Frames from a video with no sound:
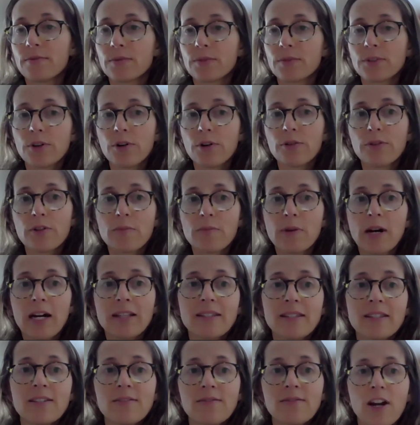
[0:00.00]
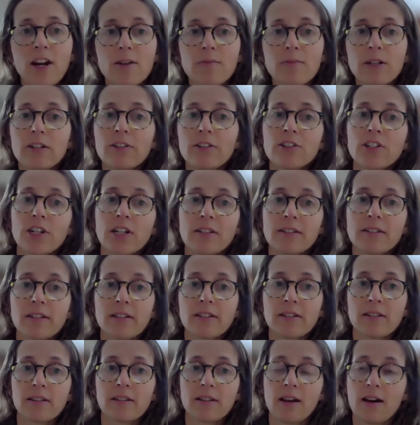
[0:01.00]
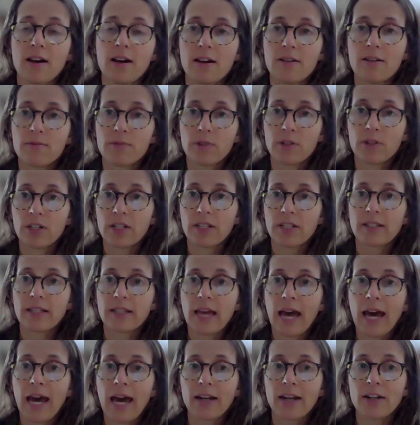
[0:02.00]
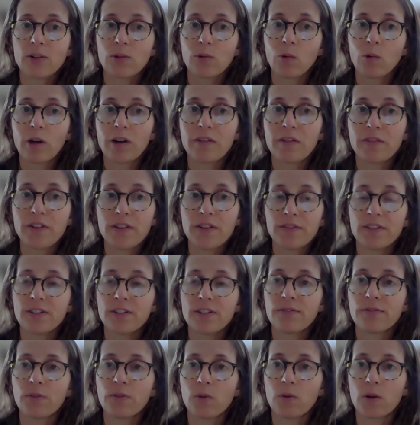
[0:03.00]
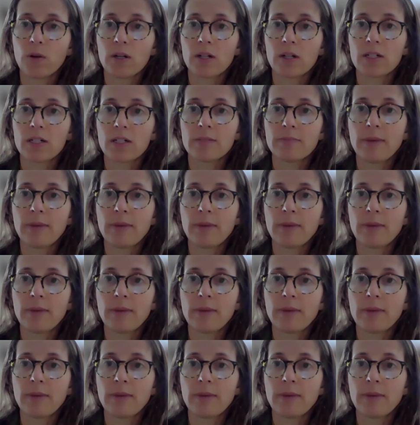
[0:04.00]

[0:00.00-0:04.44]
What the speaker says: So Vermont's environmental justice law, which is Act 154,